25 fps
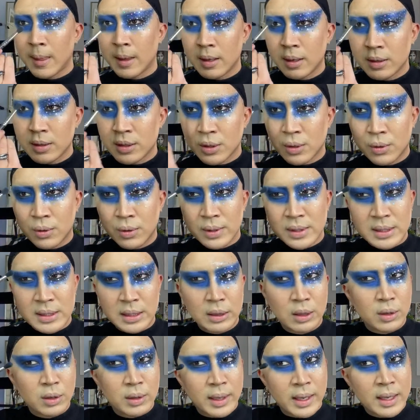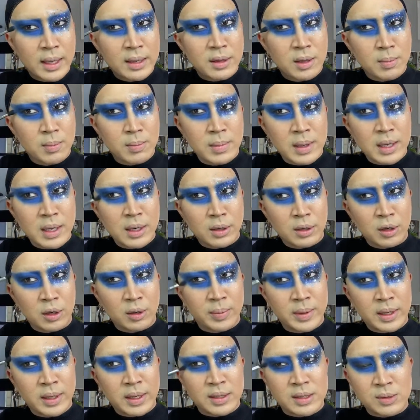to always look in the mirror,
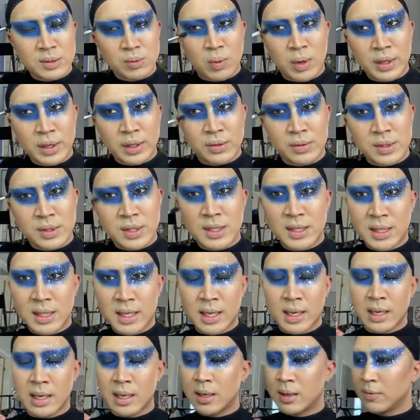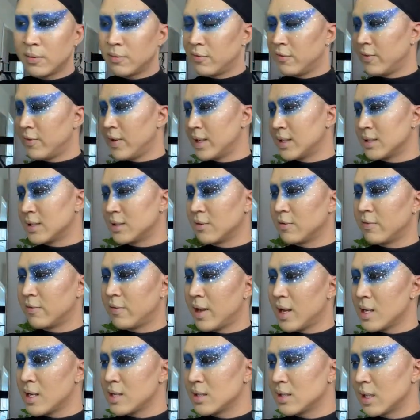because what you see face to
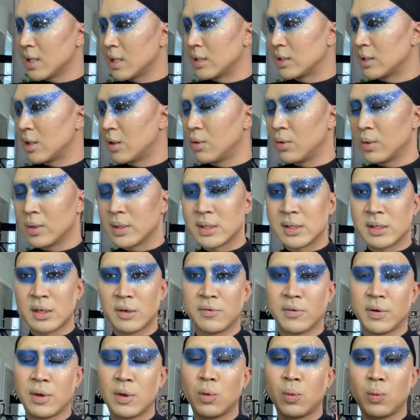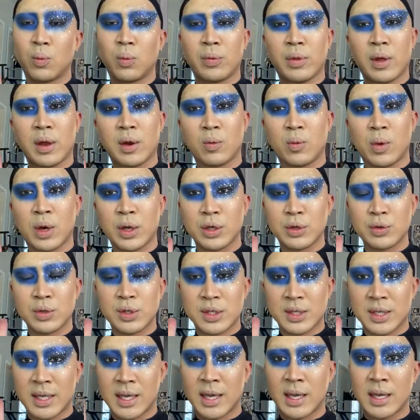face is always different than what you
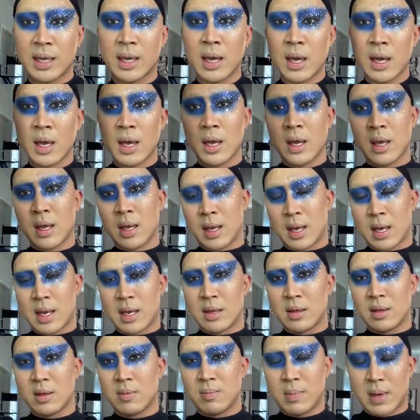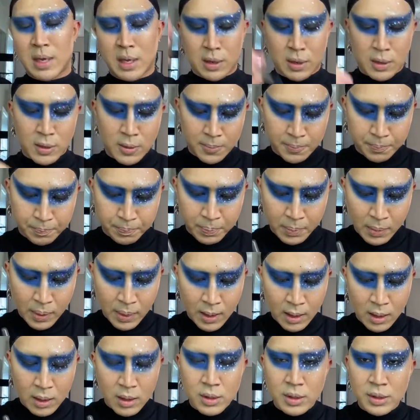see in the mirror.
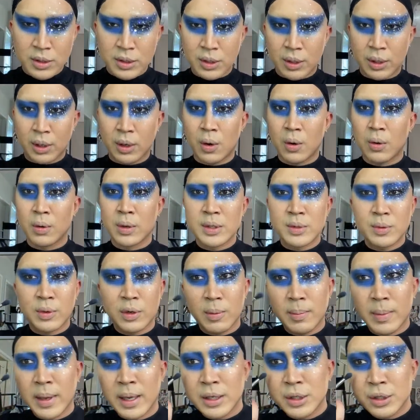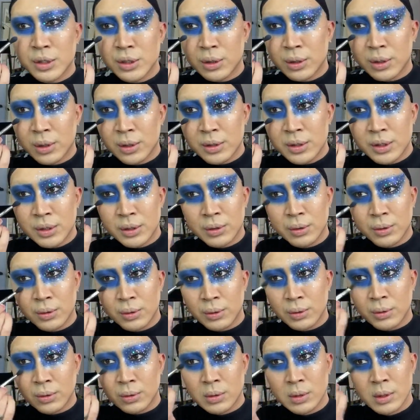So you always want to make sure
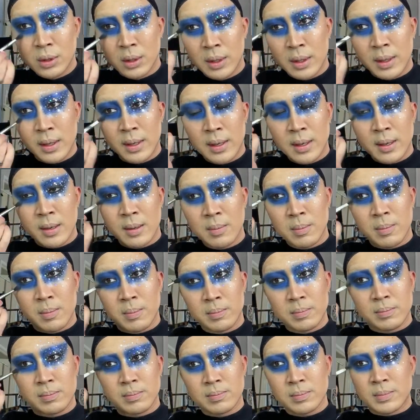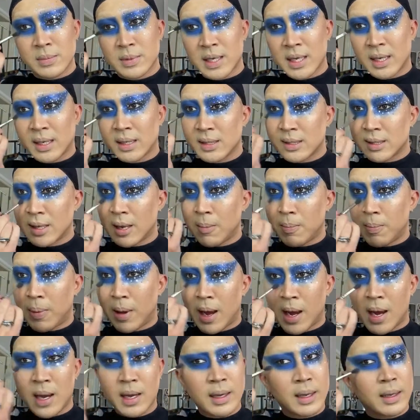to take a step
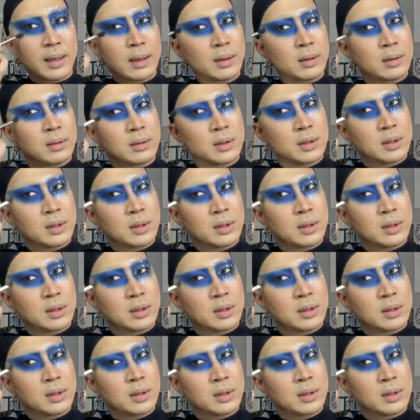back and